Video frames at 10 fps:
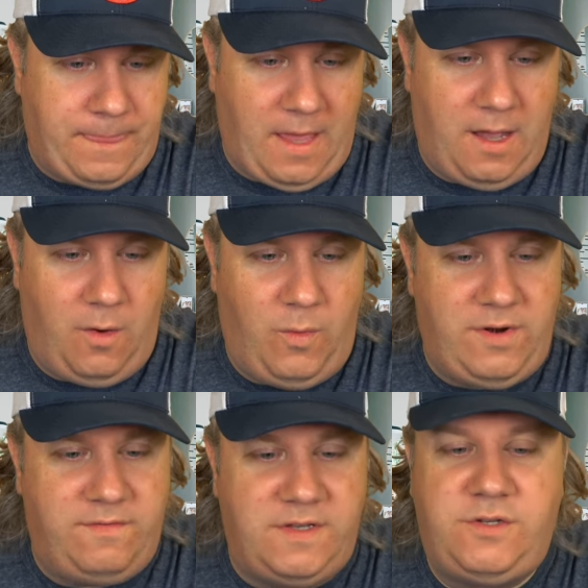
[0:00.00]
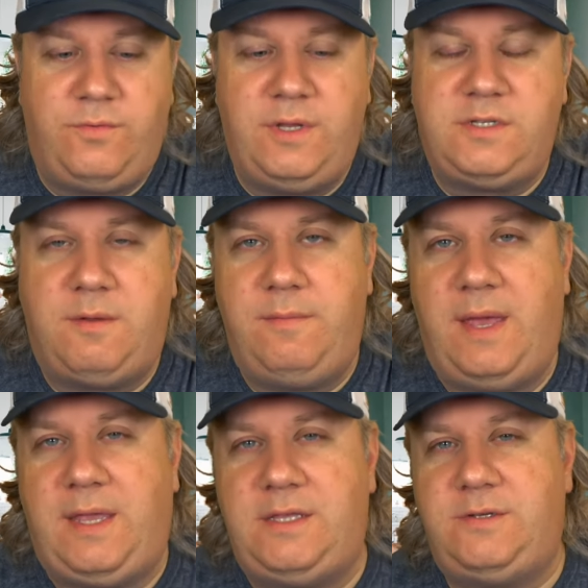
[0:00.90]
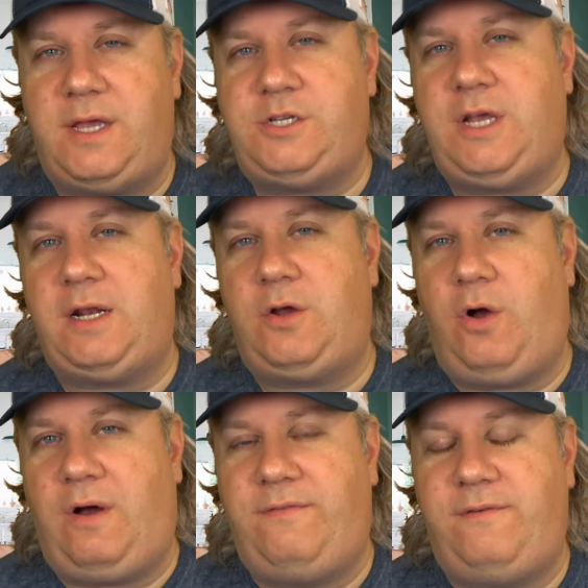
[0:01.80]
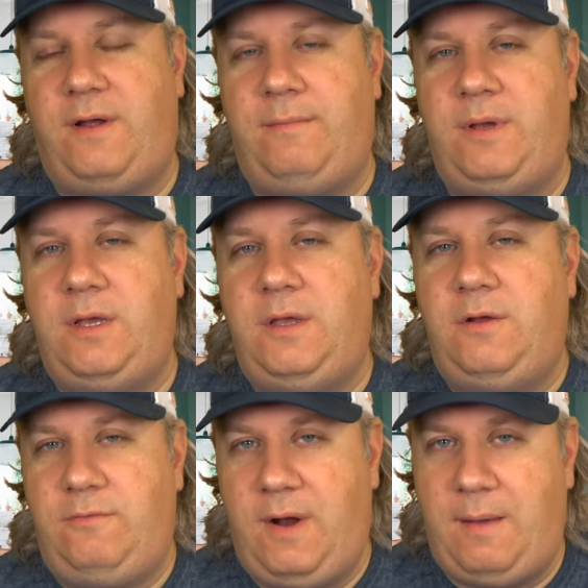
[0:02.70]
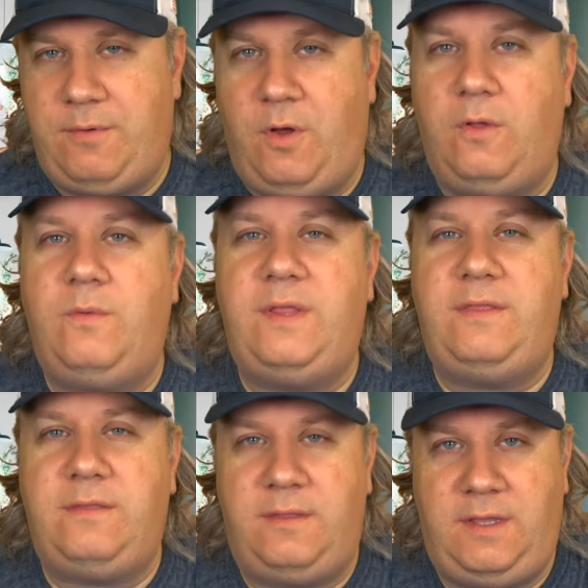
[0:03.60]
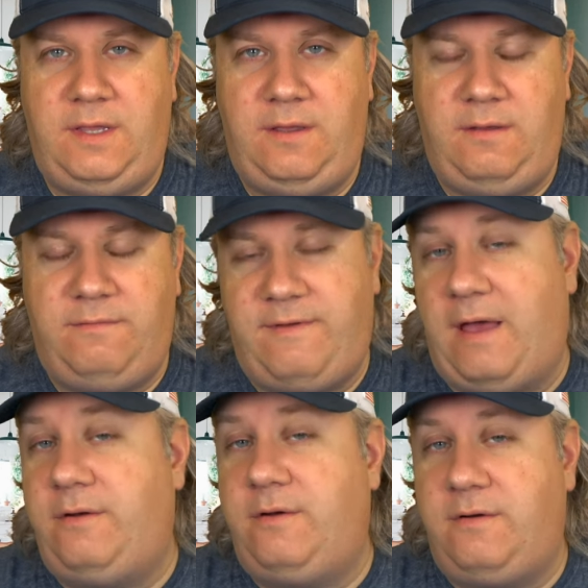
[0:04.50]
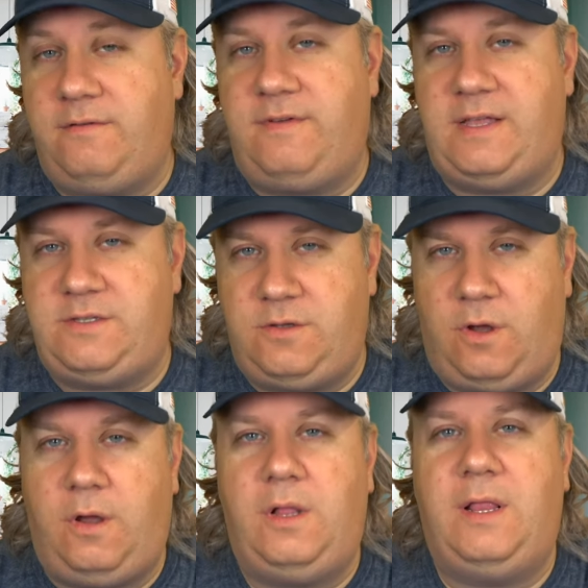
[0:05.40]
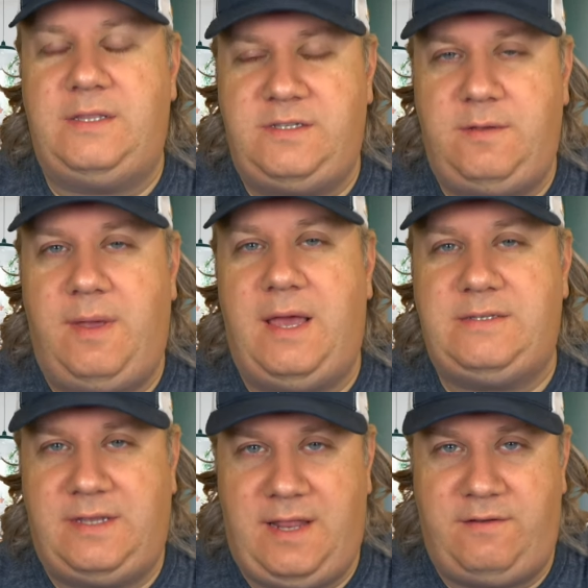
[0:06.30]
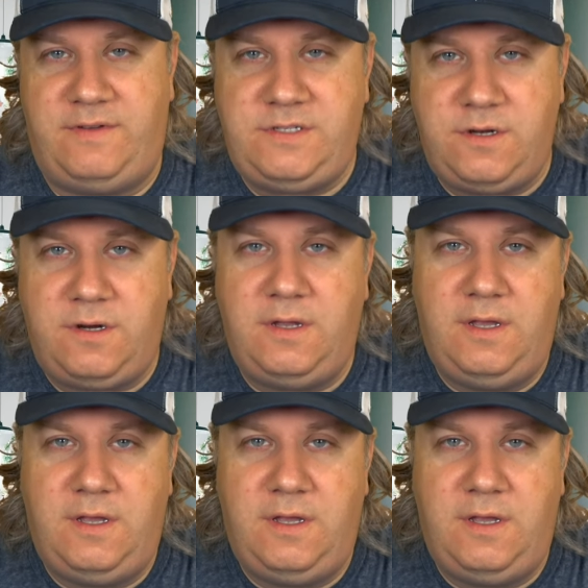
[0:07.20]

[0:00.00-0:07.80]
Uh, when are Visser reels coming back in? So I actually got a call from Rob Colwin, the founder of Van Staal and Z-Bass and now Visser.